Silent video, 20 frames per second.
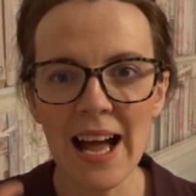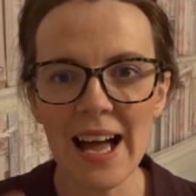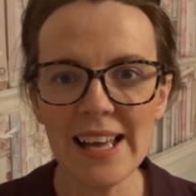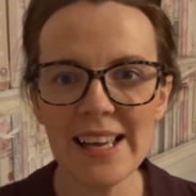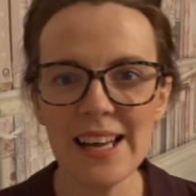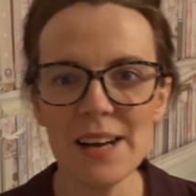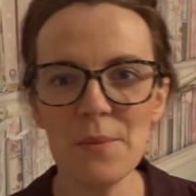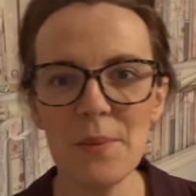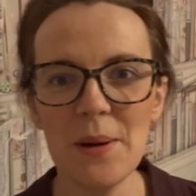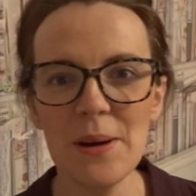
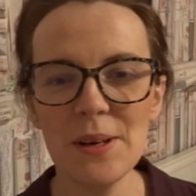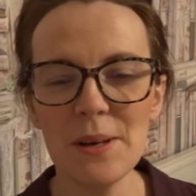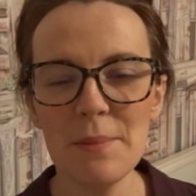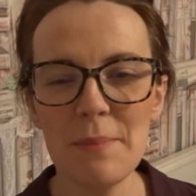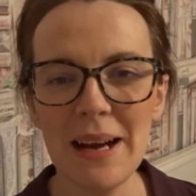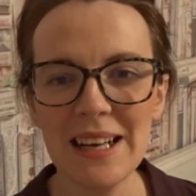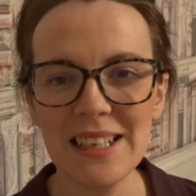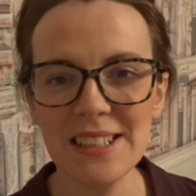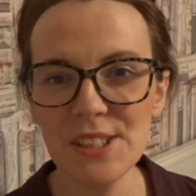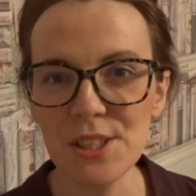Hi and welcome
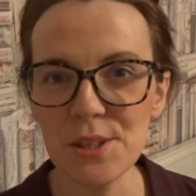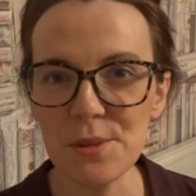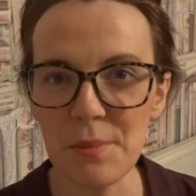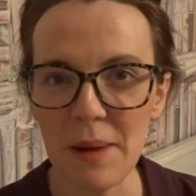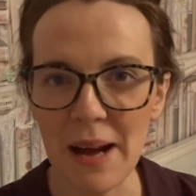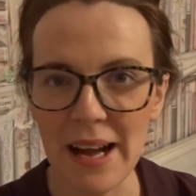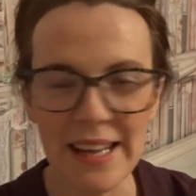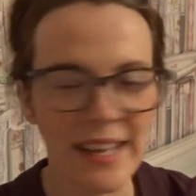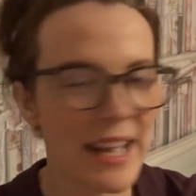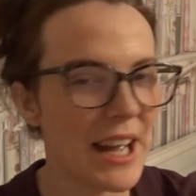back to
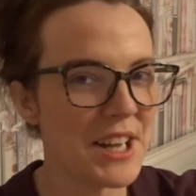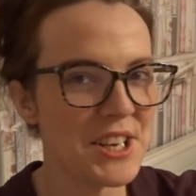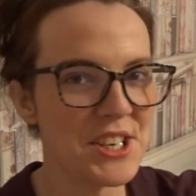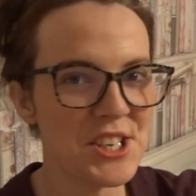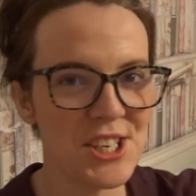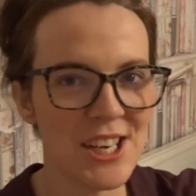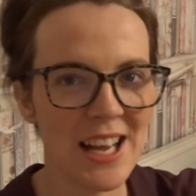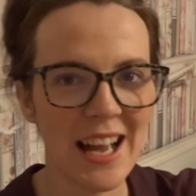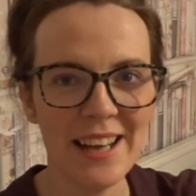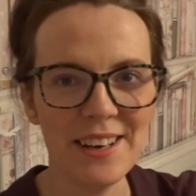my
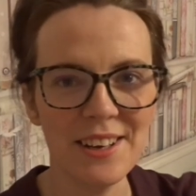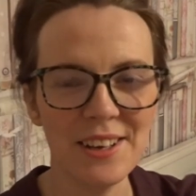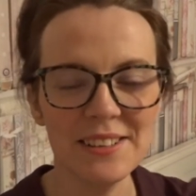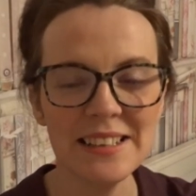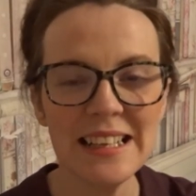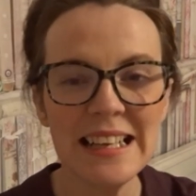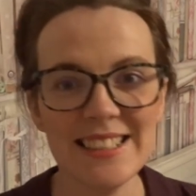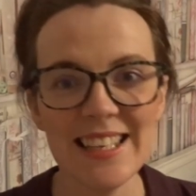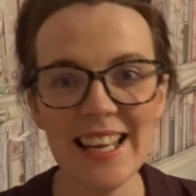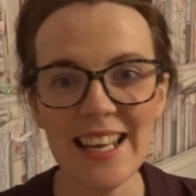channel.
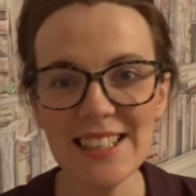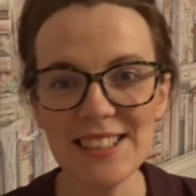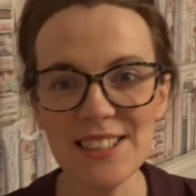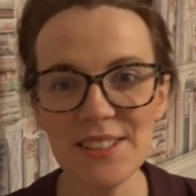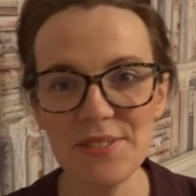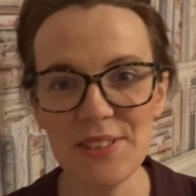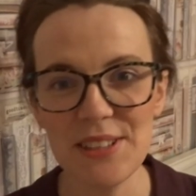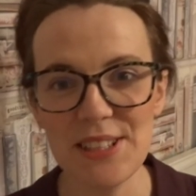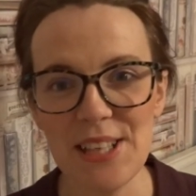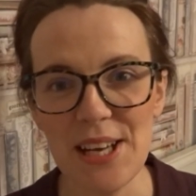Today's
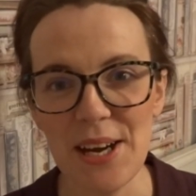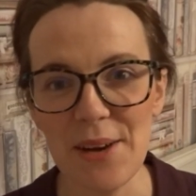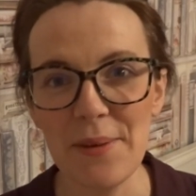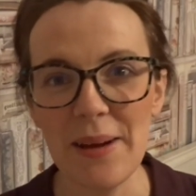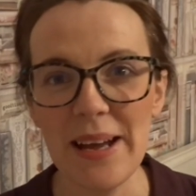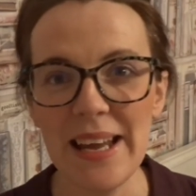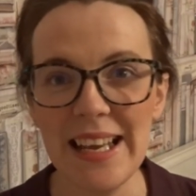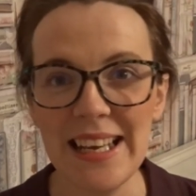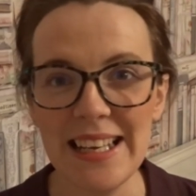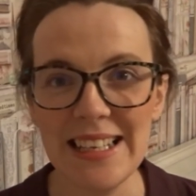
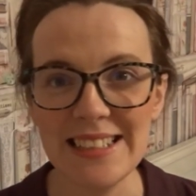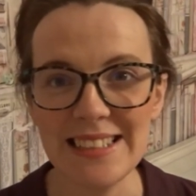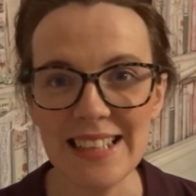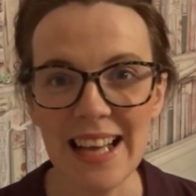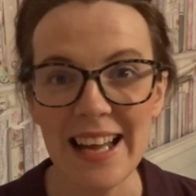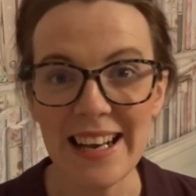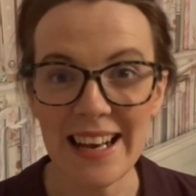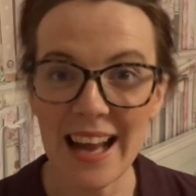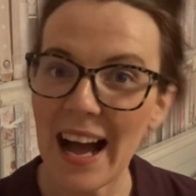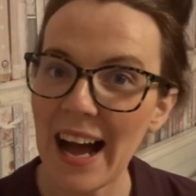video is
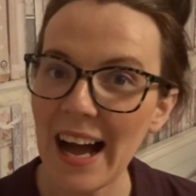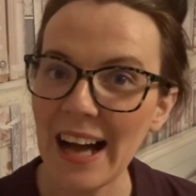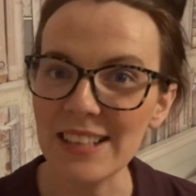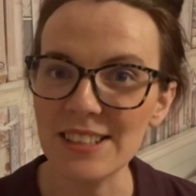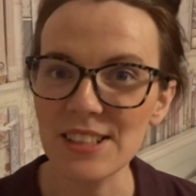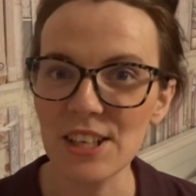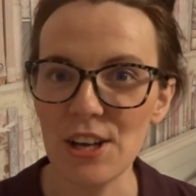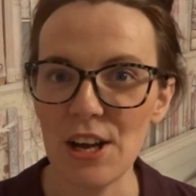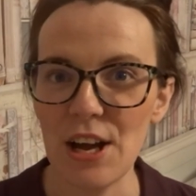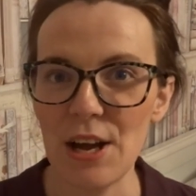an
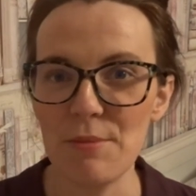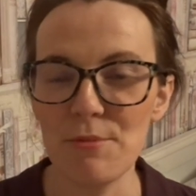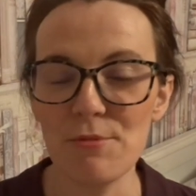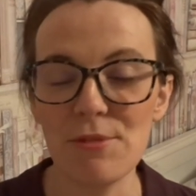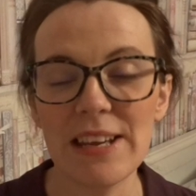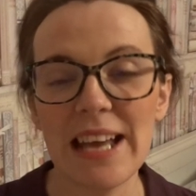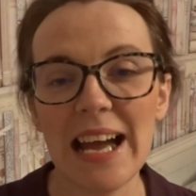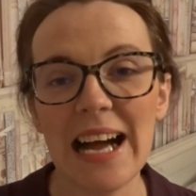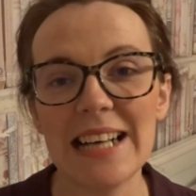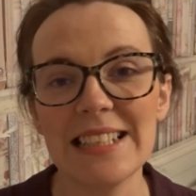ad
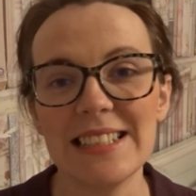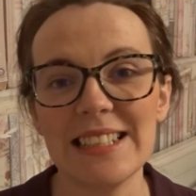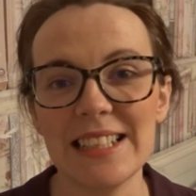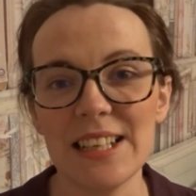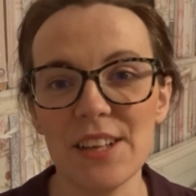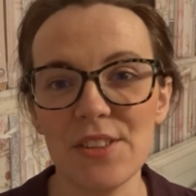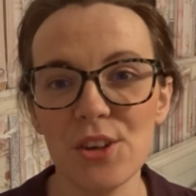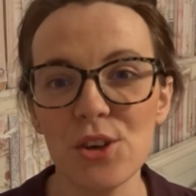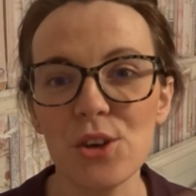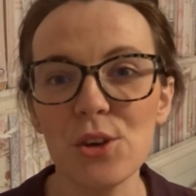regarding
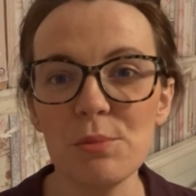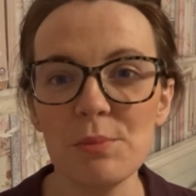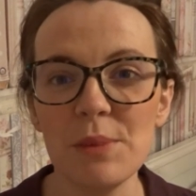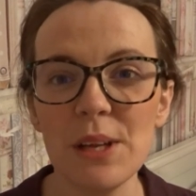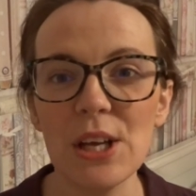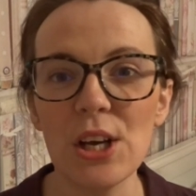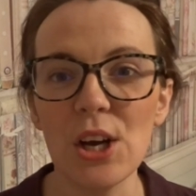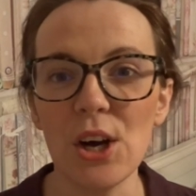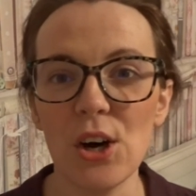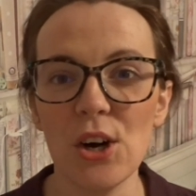the
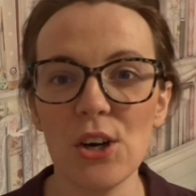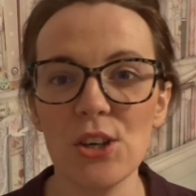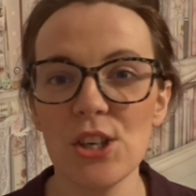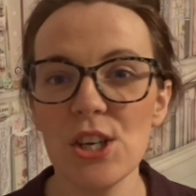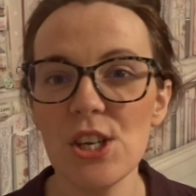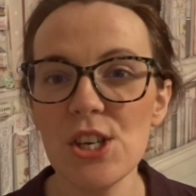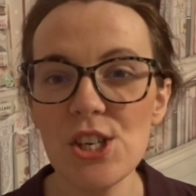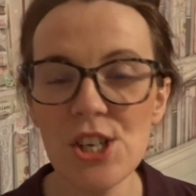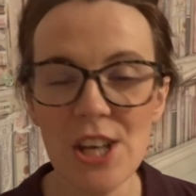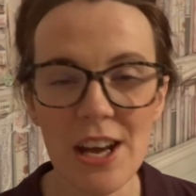company called
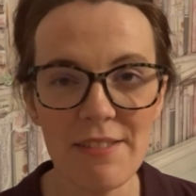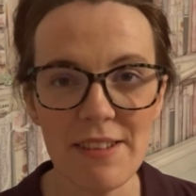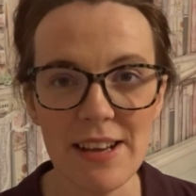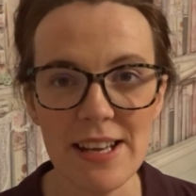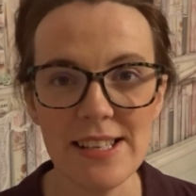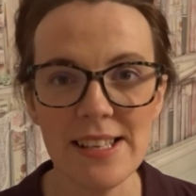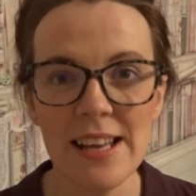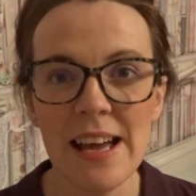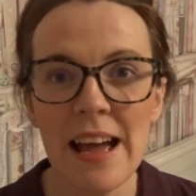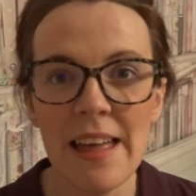
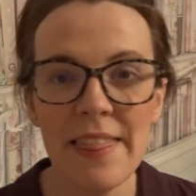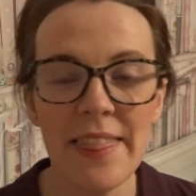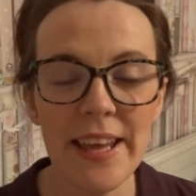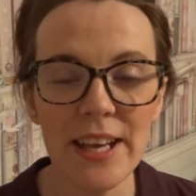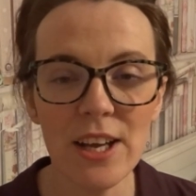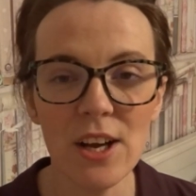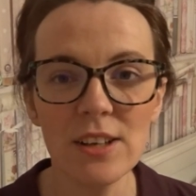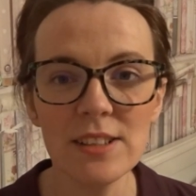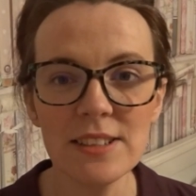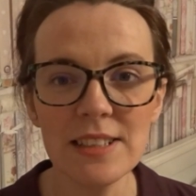Cherryz.
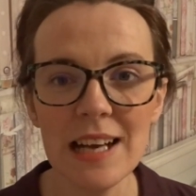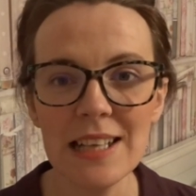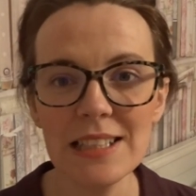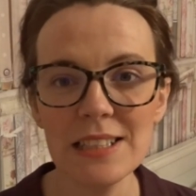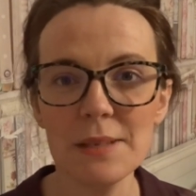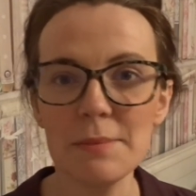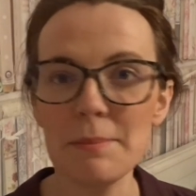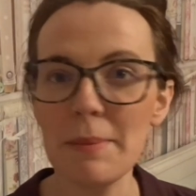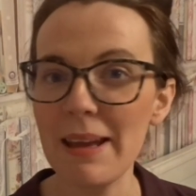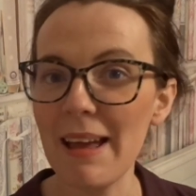They
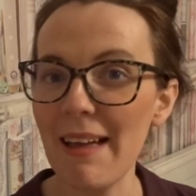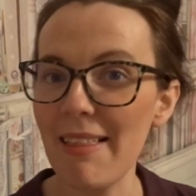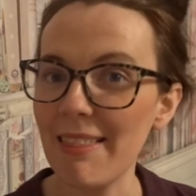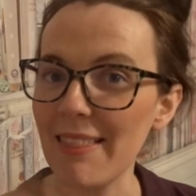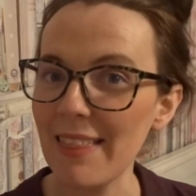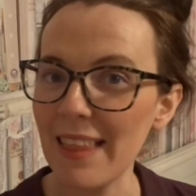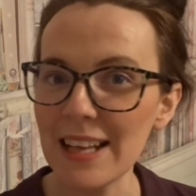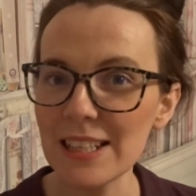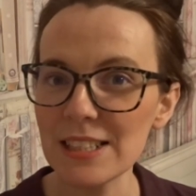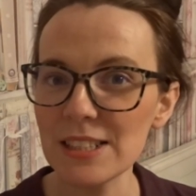contacted me
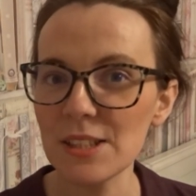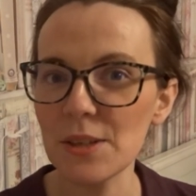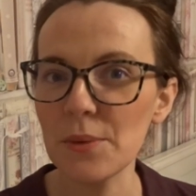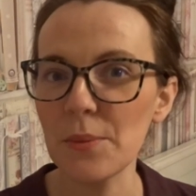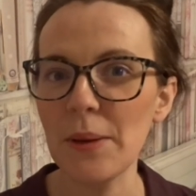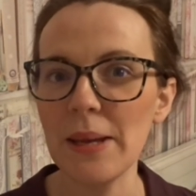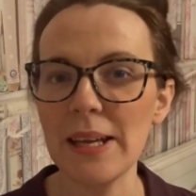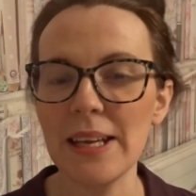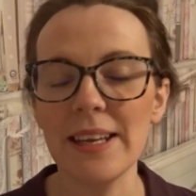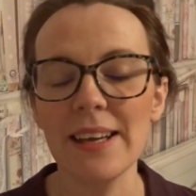last
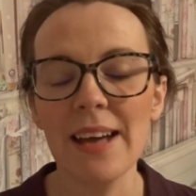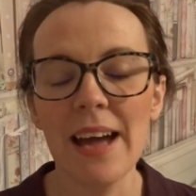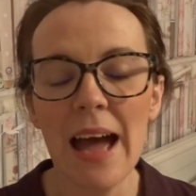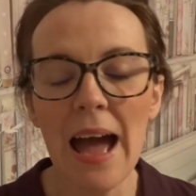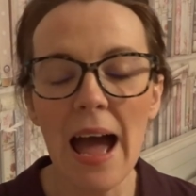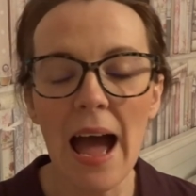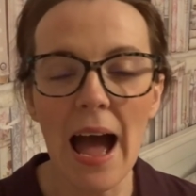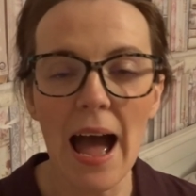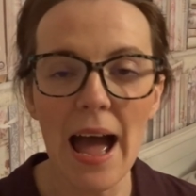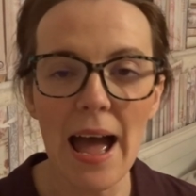week
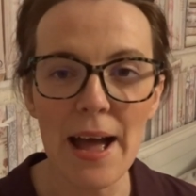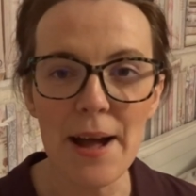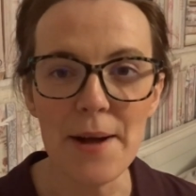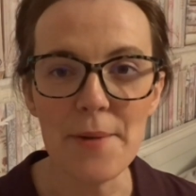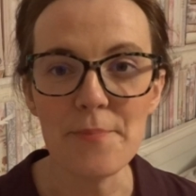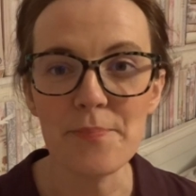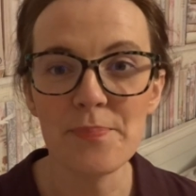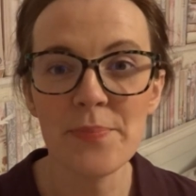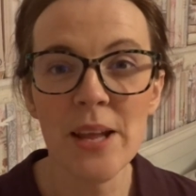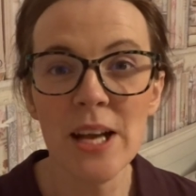
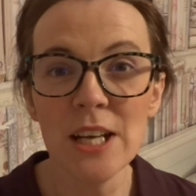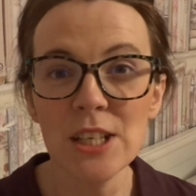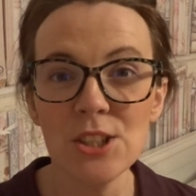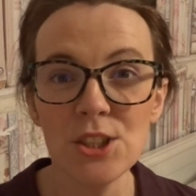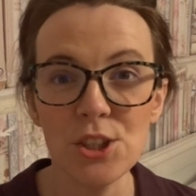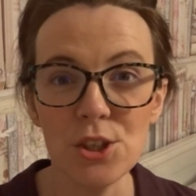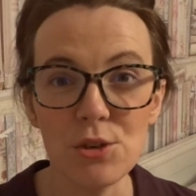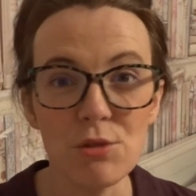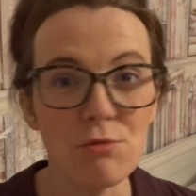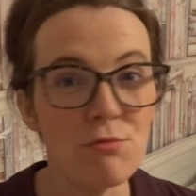
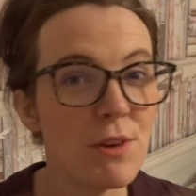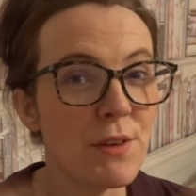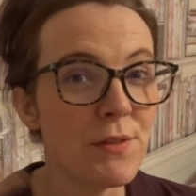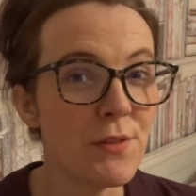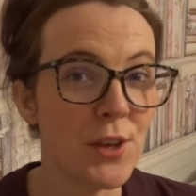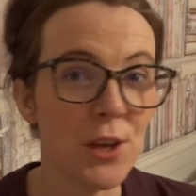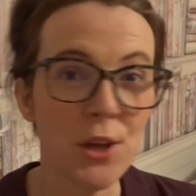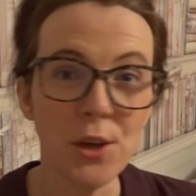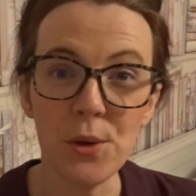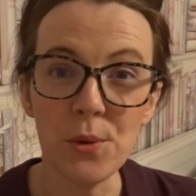to
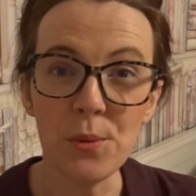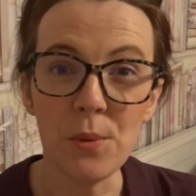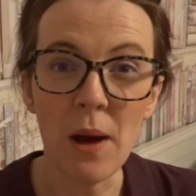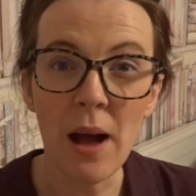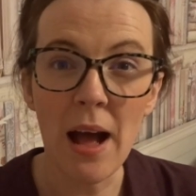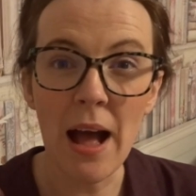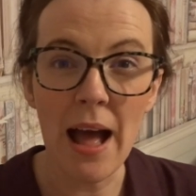review